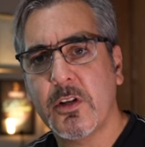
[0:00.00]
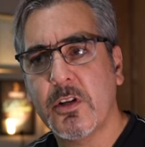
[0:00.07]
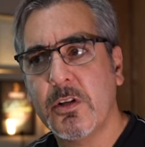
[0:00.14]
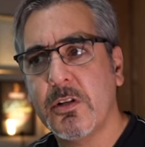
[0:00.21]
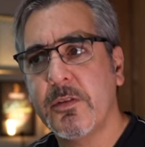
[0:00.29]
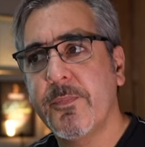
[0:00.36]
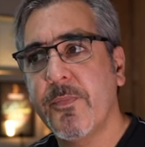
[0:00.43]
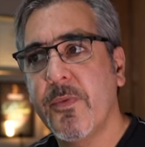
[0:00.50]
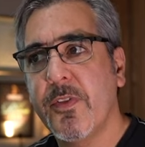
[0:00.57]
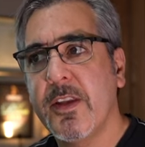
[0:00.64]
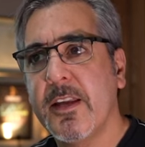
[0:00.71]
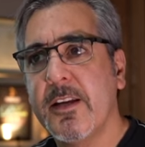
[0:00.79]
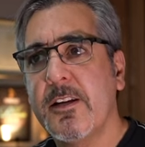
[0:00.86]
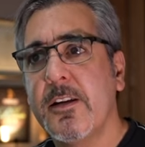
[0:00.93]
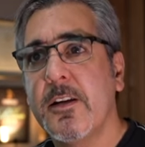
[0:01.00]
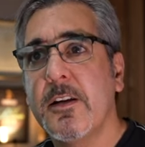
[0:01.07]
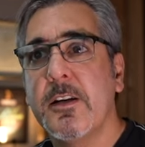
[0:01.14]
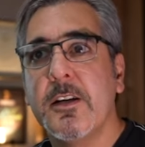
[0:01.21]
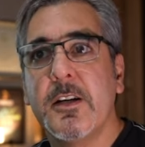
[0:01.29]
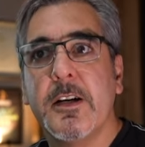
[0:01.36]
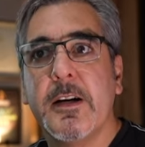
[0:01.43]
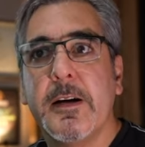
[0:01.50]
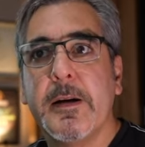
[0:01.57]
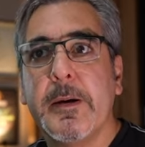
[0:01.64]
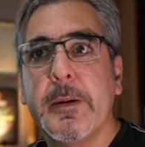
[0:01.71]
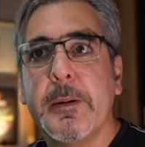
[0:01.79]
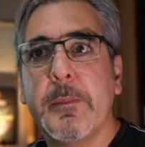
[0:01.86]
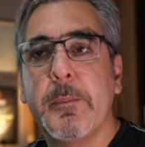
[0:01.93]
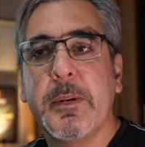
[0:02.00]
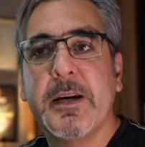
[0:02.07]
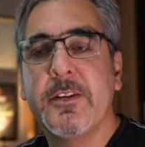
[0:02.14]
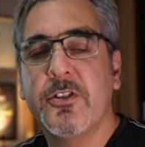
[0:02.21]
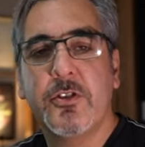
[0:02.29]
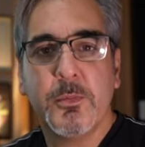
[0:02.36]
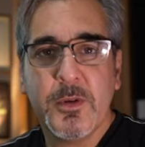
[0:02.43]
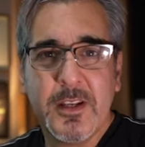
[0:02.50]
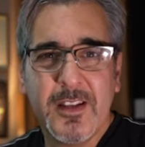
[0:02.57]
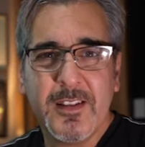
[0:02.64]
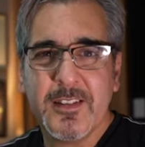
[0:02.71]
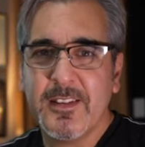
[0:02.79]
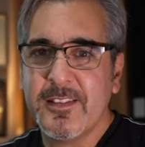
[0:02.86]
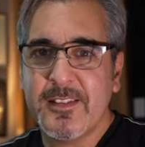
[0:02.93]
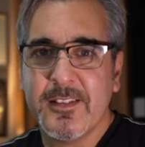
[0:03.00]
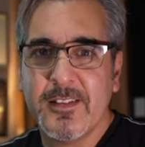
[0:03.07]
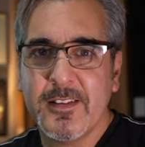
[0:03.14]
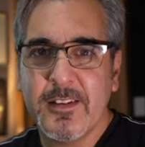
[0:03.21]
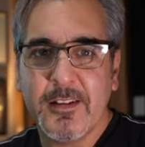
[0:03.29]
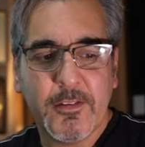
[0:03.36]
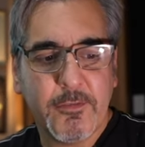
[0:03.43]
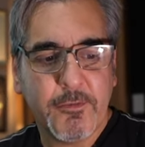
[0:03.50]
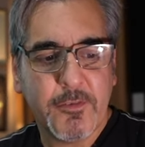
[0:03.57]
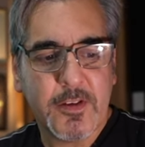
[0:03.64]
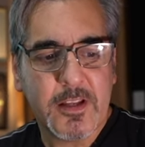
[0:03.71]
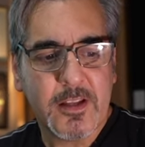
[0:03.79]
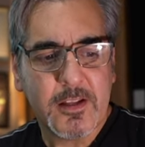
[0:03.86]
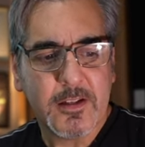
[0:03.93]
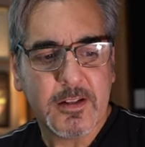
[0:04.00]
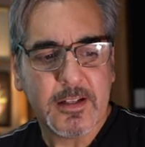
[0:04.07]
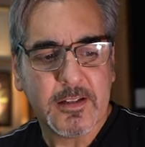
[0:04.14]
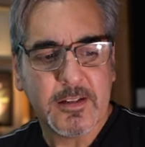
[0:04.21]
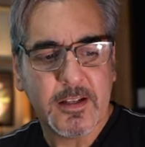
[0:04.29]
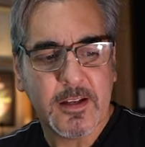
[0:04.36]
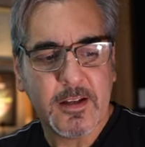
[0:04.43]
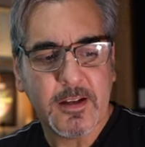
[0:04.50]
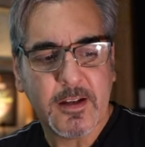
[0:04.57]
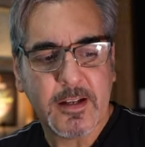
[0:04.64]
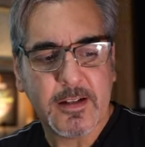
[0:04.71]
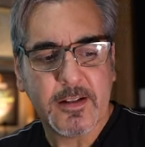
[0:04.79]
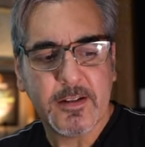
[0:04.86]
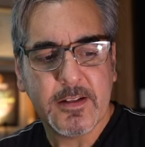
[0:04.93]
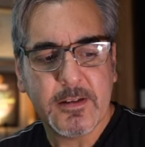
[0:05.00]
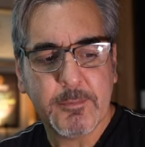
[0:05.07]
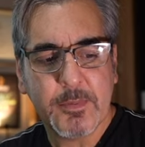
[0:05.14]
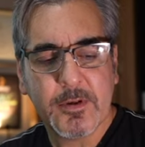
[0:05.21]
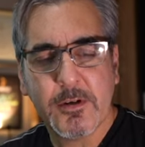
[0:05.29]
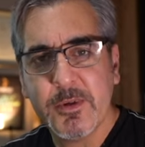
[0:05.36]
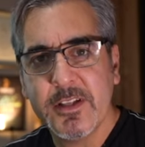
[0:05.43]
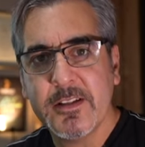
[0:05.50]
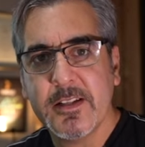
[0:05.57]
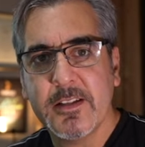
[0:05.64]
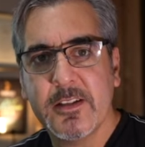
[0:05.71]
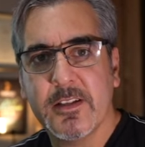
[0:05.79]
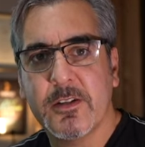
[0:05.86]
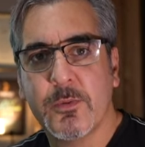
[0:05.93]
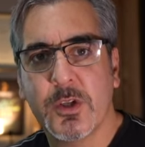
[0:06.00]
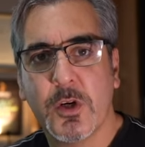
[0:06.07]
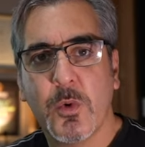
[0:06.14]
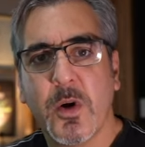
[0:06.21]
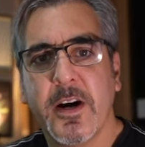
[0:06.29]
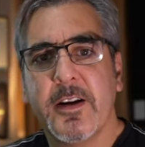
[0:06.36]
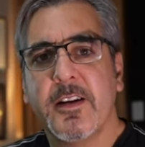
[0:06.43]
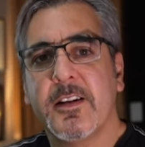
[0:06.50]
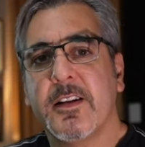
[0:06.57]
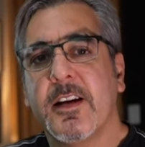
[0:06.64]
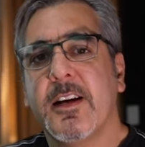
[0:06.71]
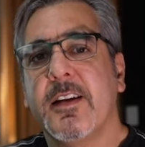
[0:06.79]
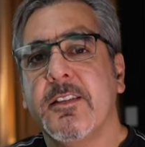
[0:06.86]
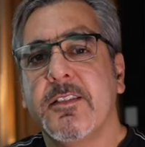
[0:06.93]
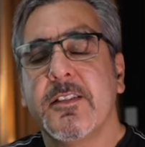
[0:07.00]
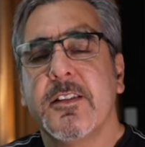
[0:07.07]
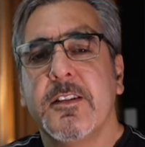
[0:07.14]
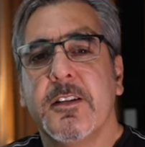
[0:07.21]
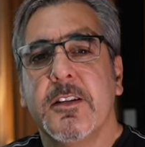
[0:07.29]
law thing. But to me, this fee that they and the permit that they're requiring us